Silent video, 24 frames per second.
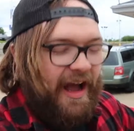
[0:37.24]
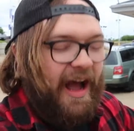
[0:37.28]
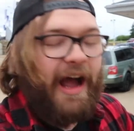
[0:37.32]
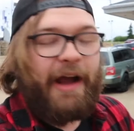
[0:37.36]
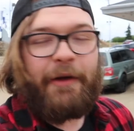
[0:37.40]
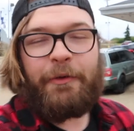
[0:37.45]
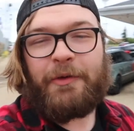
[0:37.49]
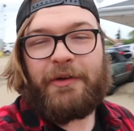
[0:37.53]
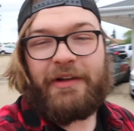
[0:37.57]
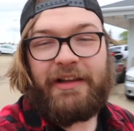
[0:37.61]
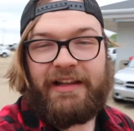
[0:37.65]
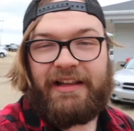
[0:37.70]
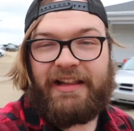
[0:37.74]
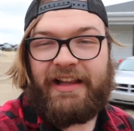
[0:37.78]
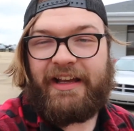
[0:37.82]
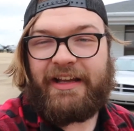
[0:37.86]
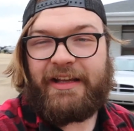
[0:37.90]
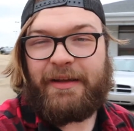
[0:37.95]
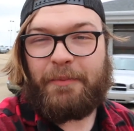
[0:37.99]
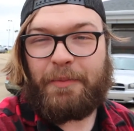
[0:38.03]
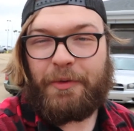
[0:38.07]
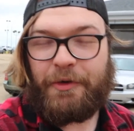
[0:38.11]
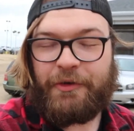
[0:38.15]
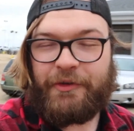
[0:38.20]
I really like
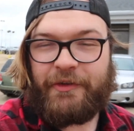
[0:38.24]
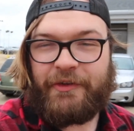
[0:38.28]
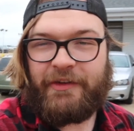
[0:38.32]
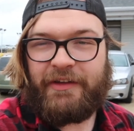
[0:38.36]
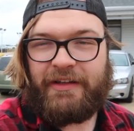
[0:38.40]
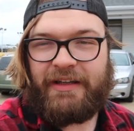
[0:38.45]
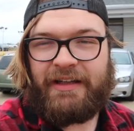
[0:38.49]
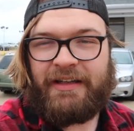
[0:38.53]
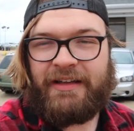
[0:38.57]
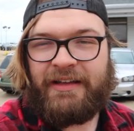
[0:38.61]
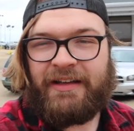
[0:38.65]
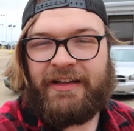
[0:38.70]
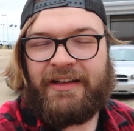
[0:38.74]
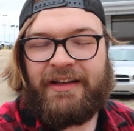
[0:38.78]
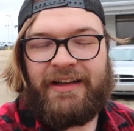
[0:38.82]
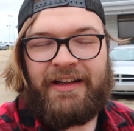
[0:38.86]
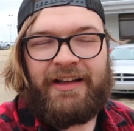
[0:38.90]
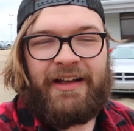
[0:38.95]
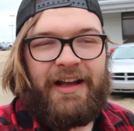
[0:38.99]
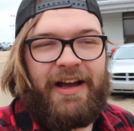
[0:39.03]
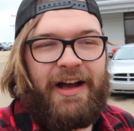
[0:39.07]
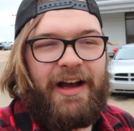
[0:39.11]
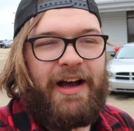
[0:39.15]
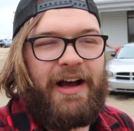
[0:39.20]
it personally.
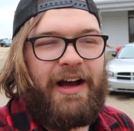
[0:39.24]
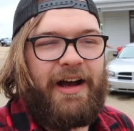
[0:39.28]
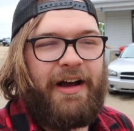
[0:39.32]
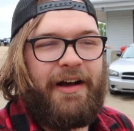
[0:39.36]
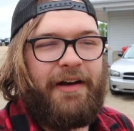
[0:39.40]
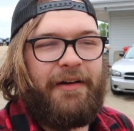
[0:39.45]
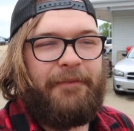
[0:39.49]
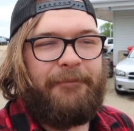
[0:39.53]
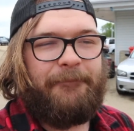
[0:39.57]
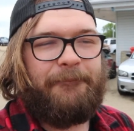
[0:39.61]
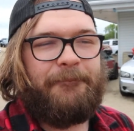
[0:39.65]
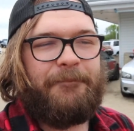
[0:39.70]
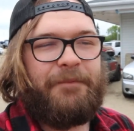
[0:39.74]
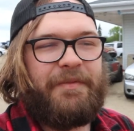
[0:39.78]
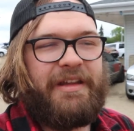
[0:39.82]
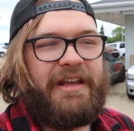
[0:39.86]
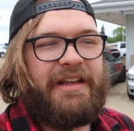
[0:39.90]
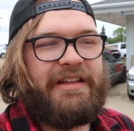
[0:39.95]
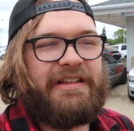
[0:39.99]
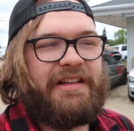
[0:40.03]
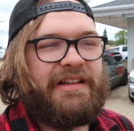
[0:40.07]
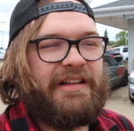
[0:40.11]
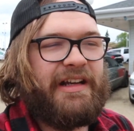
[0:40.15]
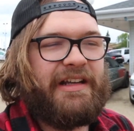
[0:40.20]

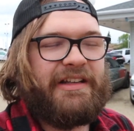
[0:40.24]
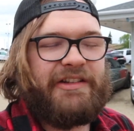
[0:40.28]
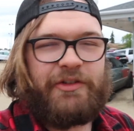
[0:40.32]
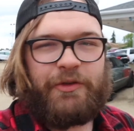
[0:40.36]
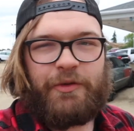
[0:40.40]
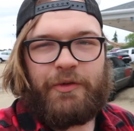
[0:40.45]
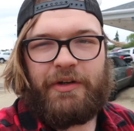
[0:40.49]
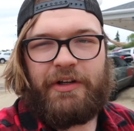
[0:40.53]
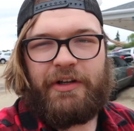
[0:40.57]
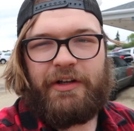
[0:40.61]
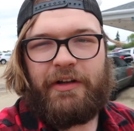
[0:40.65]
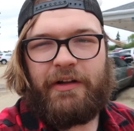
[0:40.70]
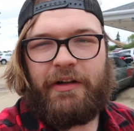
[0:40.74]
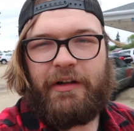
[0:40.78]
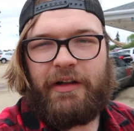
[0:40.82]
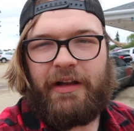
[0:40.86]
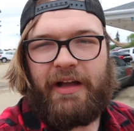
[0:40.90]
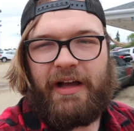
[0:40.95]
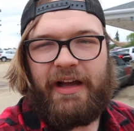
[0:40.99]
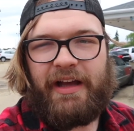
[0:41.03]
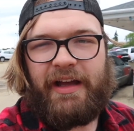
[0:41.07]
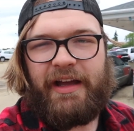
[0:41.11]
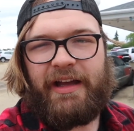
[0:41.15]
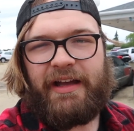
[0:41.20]
It's a nice grille.
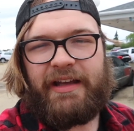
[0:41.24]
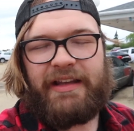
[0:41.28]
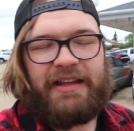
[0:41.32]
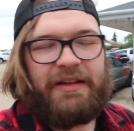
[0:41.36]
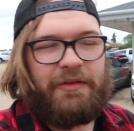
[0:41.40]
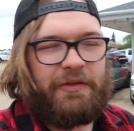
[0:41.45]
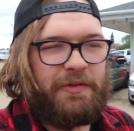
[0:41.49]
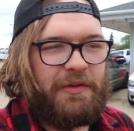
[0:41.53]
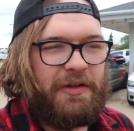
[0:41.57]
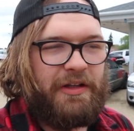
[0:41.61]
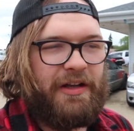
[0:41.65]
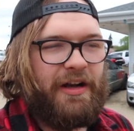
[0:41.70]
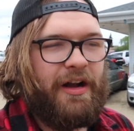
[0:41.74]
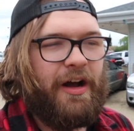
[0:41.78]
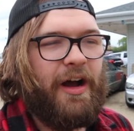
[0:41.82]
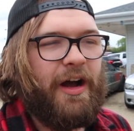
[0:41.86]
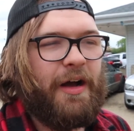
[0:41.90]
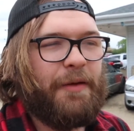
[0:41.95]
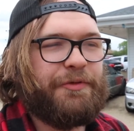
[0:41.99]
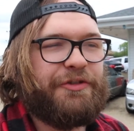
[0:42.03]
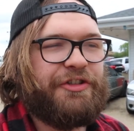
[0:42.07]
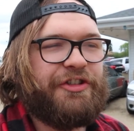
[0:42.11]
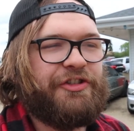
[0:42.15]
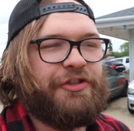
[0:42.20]
It gives me an
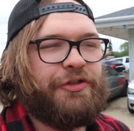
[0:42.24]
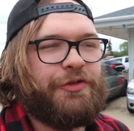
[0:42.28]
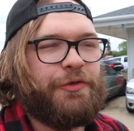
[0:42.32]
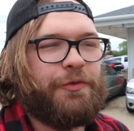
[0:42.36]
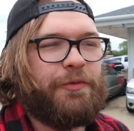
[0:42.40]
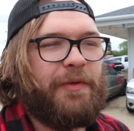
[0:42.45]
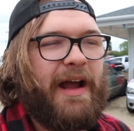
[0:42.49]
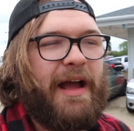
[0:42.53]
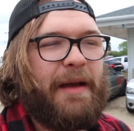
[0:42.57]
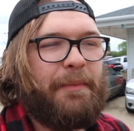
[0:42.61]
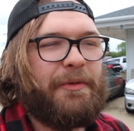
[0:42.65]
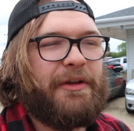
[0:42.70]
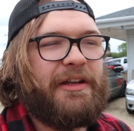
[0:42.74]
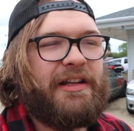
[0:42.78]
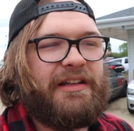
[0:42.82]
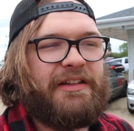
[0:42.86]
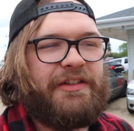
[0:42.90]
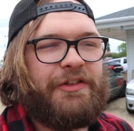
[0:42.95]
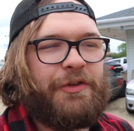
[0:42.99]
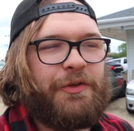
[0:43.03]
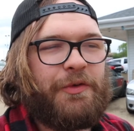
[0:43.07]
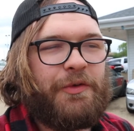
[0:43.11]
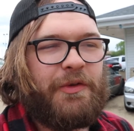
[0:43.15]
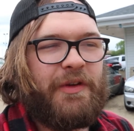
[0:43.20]
option to wrap it
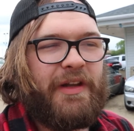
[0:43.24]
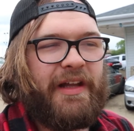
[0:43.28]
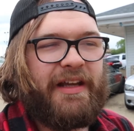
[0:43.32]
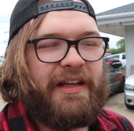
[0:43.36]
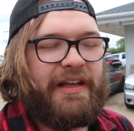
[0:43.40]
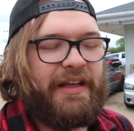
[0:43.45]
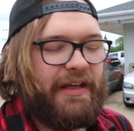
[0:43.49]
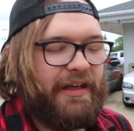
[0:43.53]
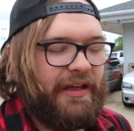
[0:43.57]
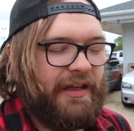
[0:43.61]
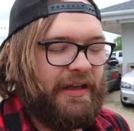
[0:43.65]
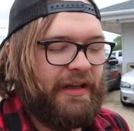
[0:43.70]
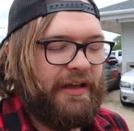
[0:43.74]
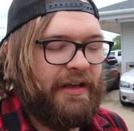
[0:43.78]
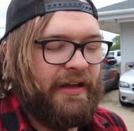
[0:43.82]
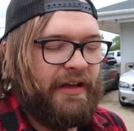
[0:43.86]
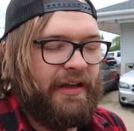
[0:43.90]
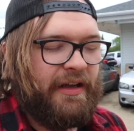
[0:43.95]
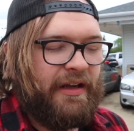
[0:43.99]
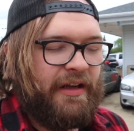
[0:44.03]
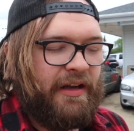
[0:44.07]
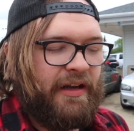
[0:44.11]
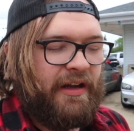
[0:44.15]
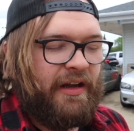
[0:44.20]
into like a
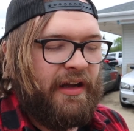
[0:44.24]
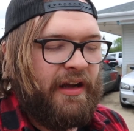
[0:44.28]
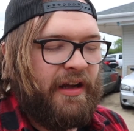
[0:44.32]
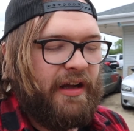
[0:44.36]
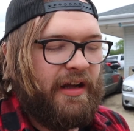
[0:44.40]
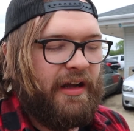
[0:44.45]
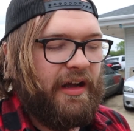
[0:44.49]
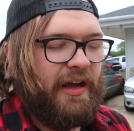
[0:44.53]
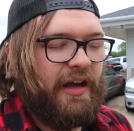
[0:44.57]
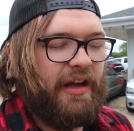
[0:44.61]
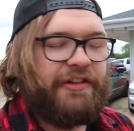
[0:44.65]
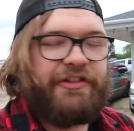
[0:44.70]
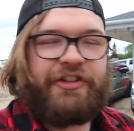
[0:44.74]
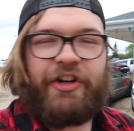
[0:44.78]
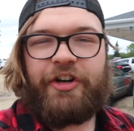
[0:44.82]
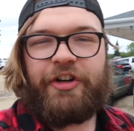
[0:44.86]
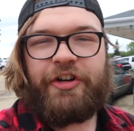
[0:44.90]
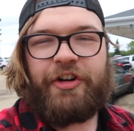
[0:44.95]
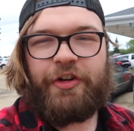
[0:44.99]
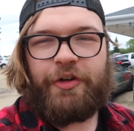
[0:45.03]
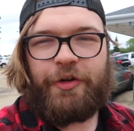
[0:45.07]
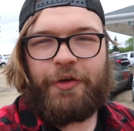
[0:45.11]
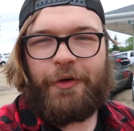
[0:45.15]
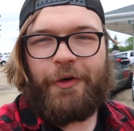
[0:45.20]

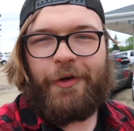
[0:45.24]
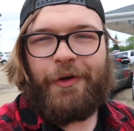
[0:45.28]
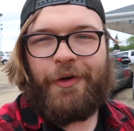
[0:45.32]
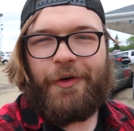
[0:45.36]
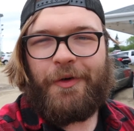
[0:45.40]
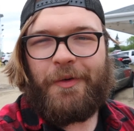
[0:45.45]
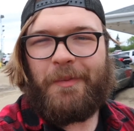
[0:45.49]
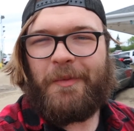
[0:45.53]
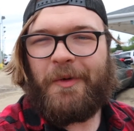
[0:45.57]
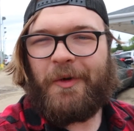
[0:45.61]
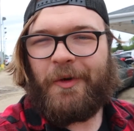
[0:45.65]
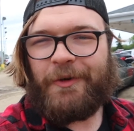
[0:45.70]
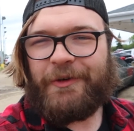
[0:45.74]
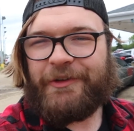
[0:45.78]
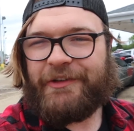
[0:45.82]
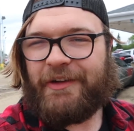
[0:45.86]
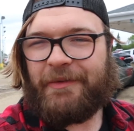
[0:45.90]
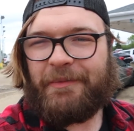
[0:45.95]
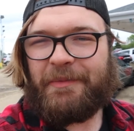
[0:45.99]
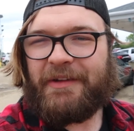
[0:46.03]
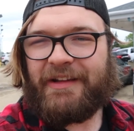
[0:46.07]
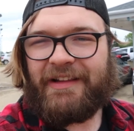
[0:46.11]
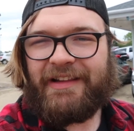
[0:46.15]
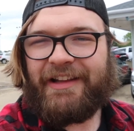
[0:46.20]
darker chrome or
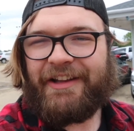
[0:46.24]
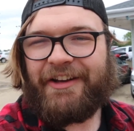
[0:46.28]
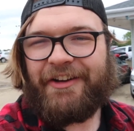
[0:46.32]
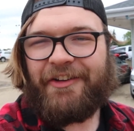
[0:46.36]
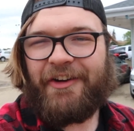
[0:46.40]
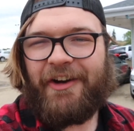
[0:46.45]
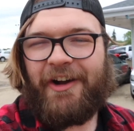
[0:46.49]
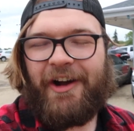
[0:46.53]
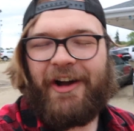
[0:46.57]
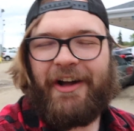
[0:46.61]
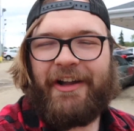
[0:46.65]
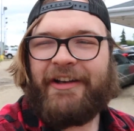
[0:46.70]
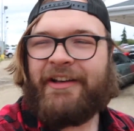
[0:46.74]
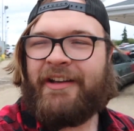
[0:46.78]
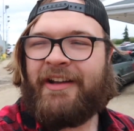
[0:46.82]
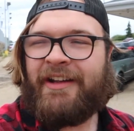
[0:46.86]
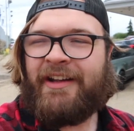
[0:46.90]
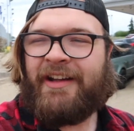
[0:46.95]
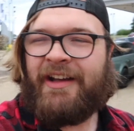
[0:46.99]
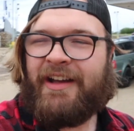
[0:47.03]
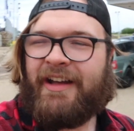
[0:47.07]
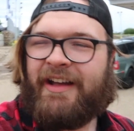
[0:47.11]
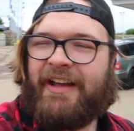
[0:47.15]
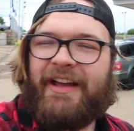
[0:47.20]
something later on.
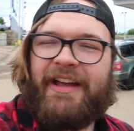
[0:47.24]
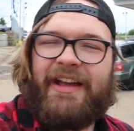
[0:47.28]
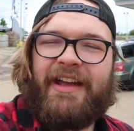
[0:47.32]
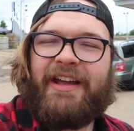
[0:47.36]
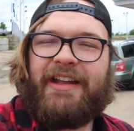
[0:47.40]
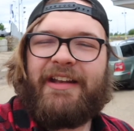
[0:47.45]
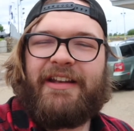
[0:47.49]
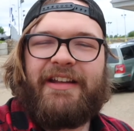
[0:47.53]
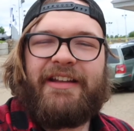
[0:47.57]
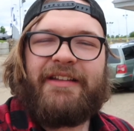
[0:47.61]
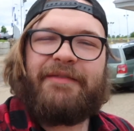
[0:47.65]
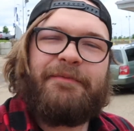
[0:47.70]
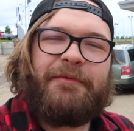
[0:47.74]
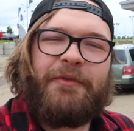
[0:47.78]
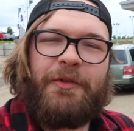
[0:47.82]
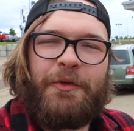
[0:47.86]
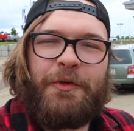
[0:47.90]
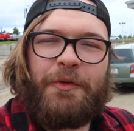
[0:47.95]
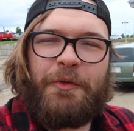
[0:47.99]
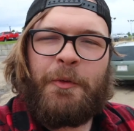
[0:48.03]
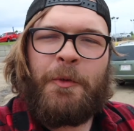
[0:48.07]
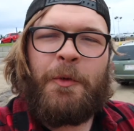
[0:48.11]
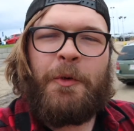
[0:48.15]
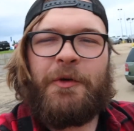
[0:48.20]
And
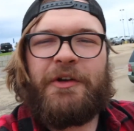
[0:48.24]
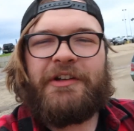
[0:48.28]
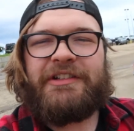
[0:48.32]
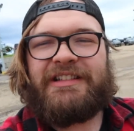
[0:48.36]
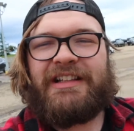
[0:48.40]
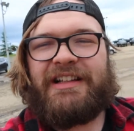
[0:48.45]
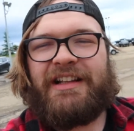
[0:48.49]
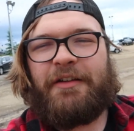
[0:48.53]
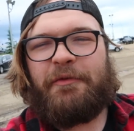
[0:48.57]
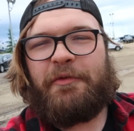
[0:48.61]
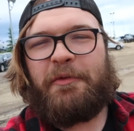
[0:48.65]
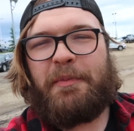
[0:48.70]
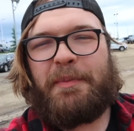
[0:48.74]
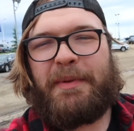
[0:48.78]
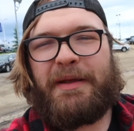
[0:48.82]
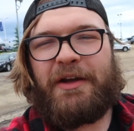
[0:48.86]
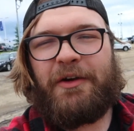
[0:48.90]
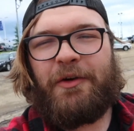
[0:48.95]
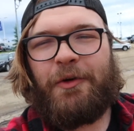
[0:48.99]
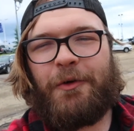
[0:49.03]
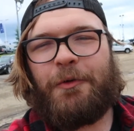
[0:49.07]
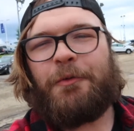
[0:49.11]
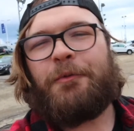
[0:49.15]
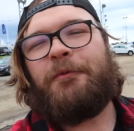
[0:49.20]
who doesn't love a big
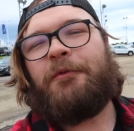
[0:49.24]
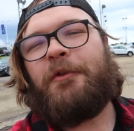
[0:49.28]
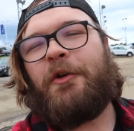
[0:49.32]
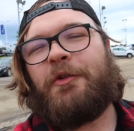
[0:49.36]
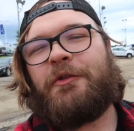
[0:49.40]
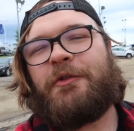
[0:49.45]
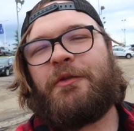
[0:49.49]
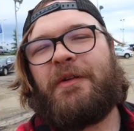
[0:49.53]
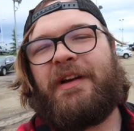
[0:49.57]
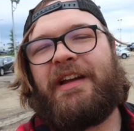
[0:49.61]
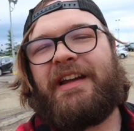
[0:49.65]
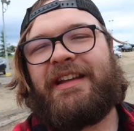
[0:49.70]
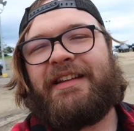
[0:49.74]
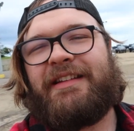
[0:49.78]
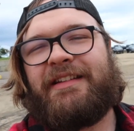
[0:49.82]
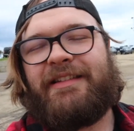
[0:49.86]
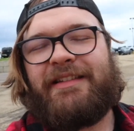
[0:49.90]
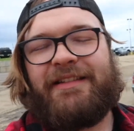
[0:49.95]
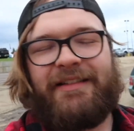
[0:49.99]
old Volkswagen?